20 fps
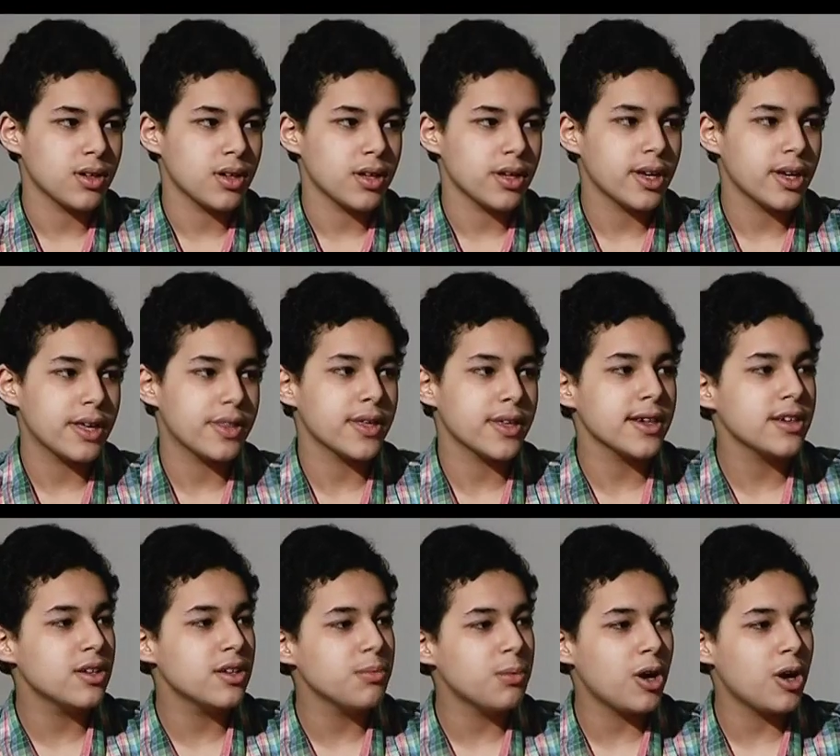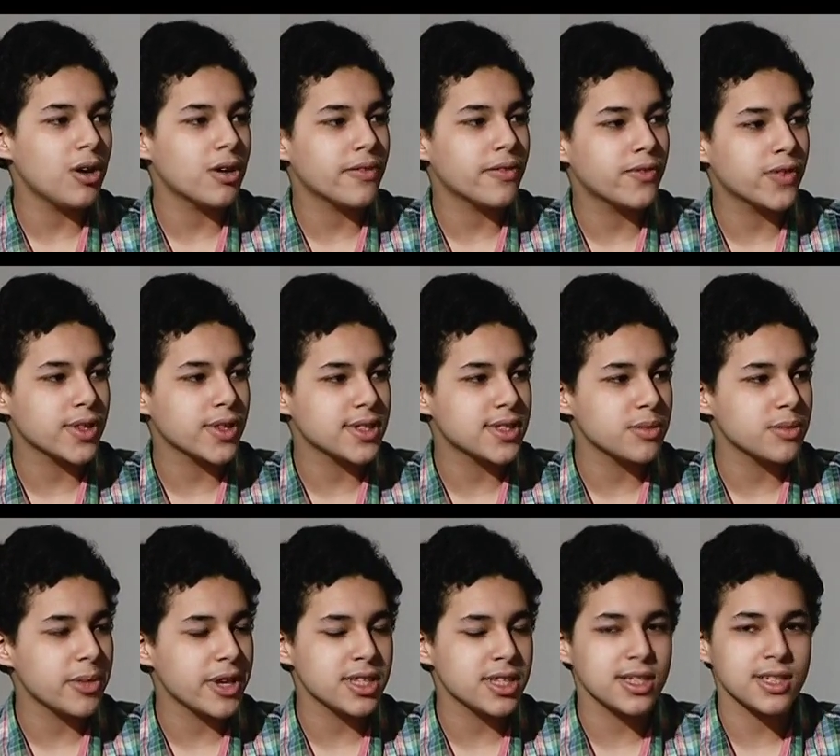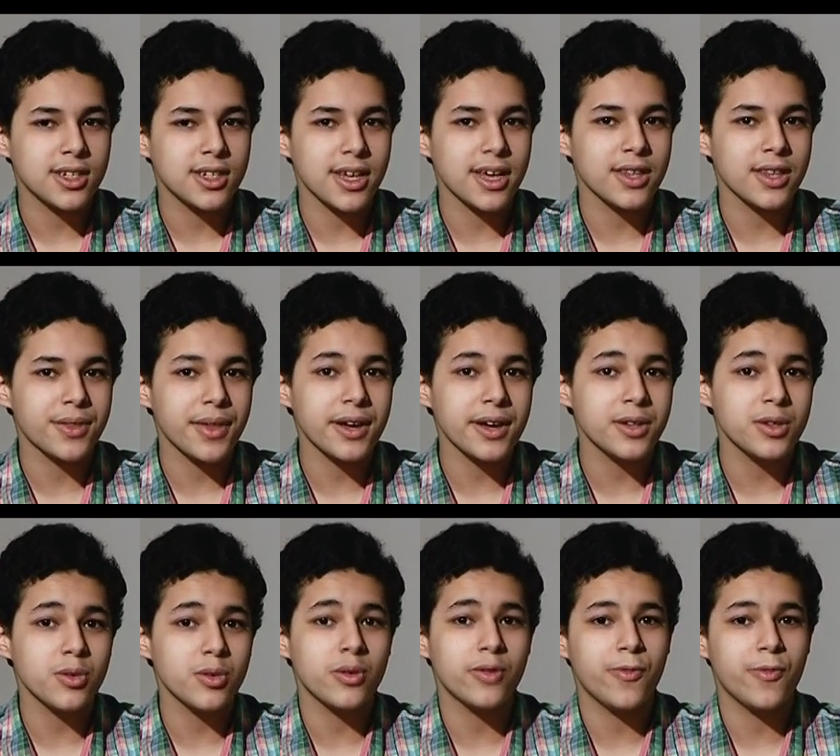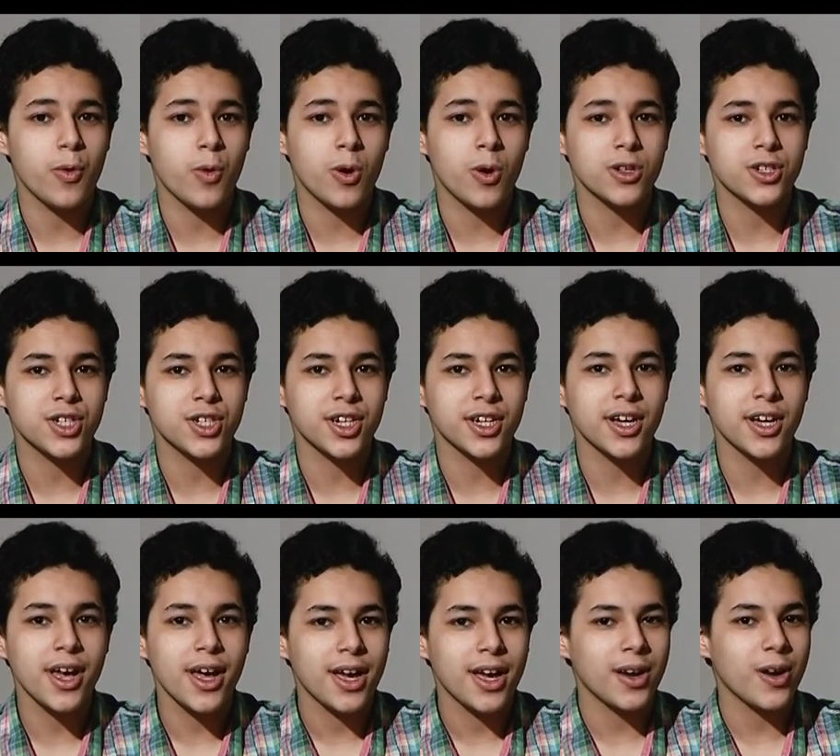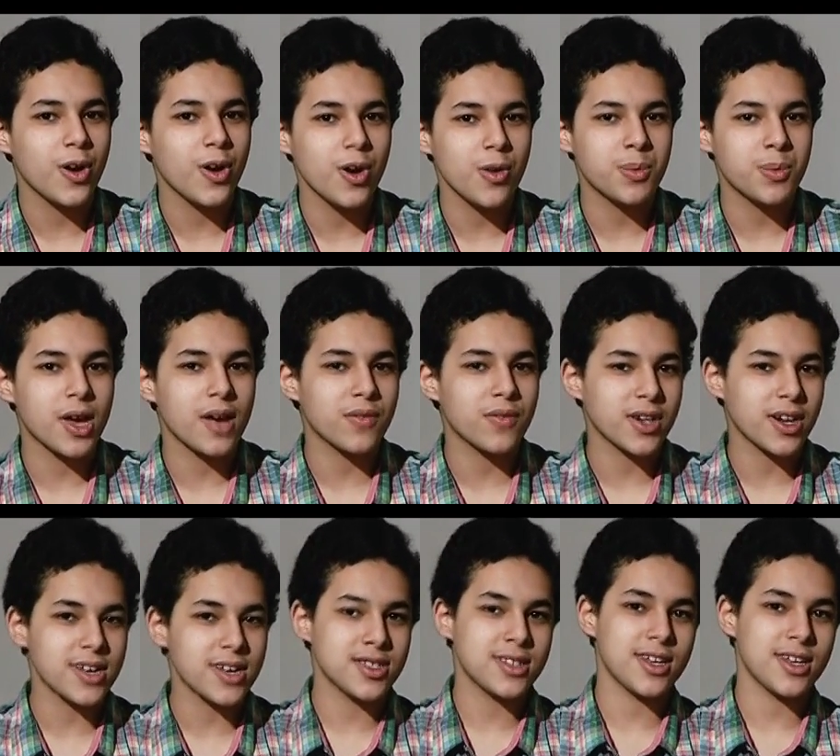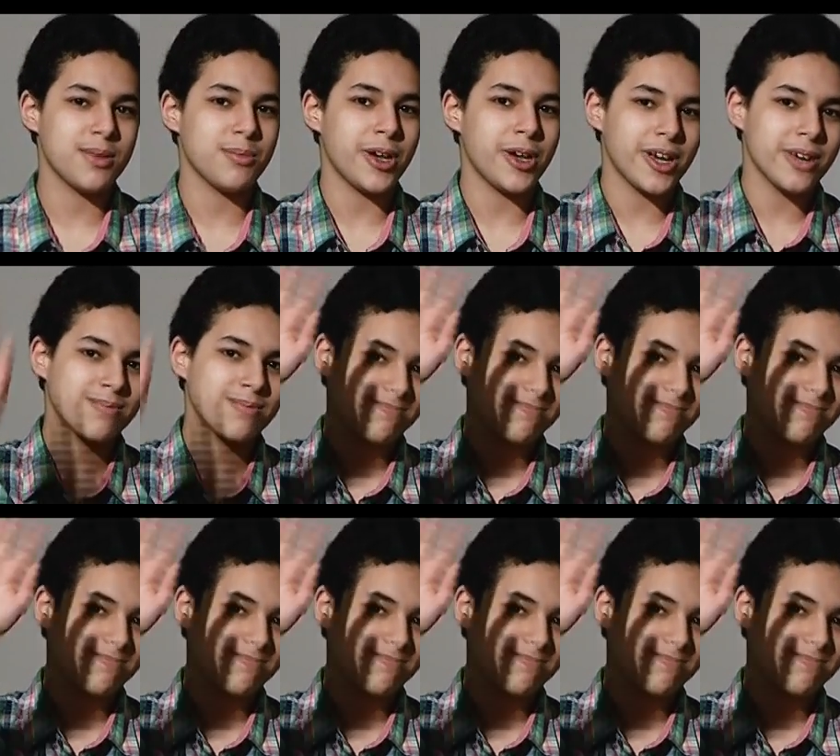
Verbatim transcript: Okay, thank you, Mark, for this amazing day, and thank you all for watching, and I hope you have a nice day. Bye.